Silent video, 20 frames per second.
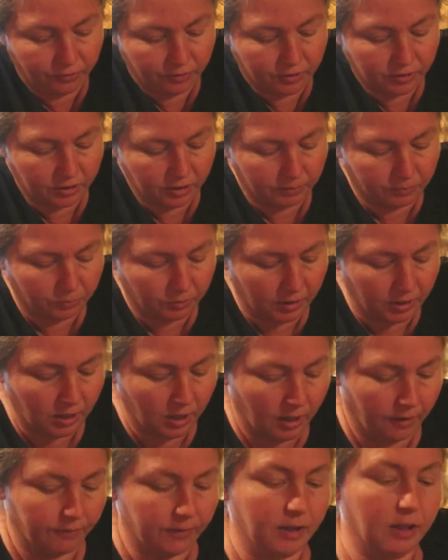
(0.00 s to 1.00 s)
slips right
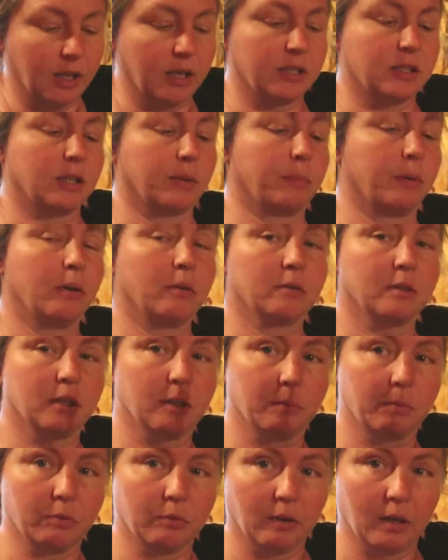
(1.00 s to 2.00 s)
off, unless the bone
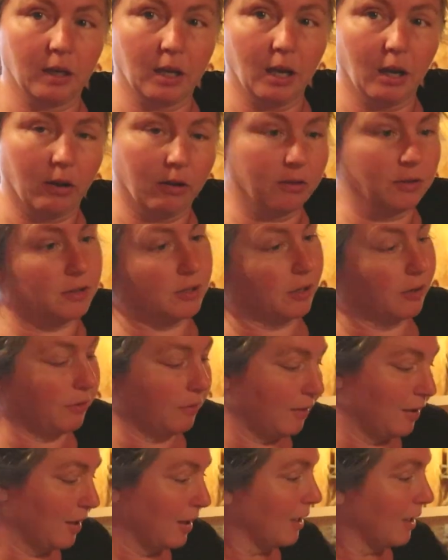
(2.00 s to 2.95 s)
slips right out, so